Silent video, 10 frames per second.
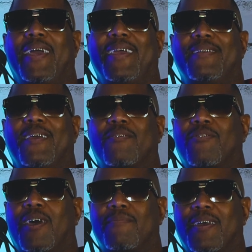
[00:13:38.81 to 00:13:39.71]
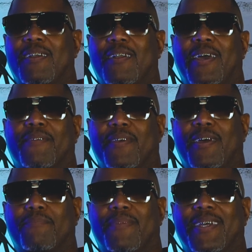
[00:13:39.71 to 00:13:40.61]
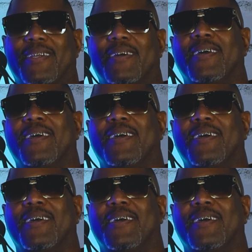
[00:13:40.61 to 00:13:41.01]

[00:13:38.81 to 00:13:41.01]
a desktop, not a laptop, but